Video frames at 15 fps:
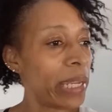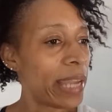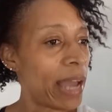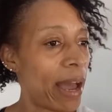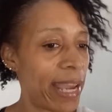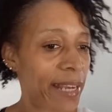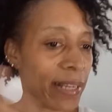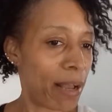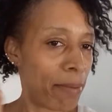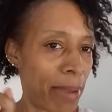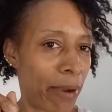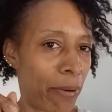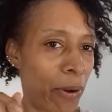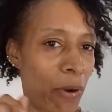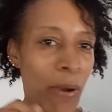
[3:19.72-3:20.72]
of y'all had to come in
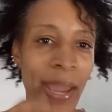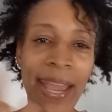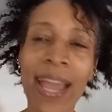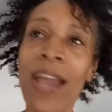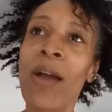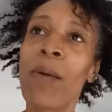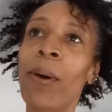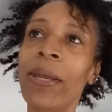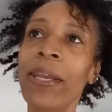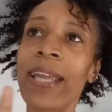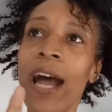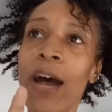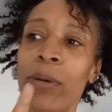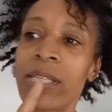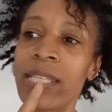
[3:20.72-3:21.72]
real quick. One of
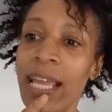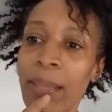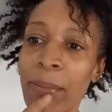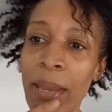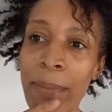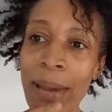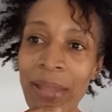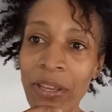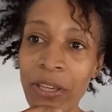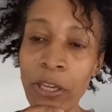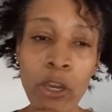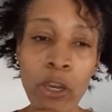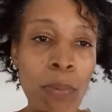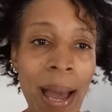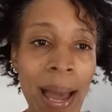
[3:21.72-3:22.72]
y'all was telling me about the
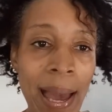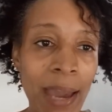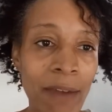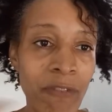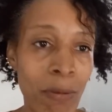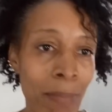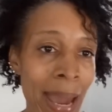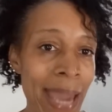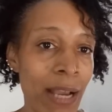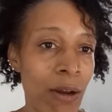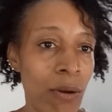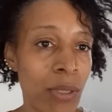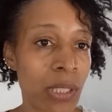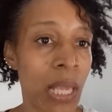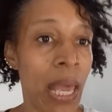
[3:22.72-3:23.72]
coupon for
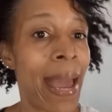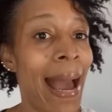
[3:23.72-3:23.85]
Michael's.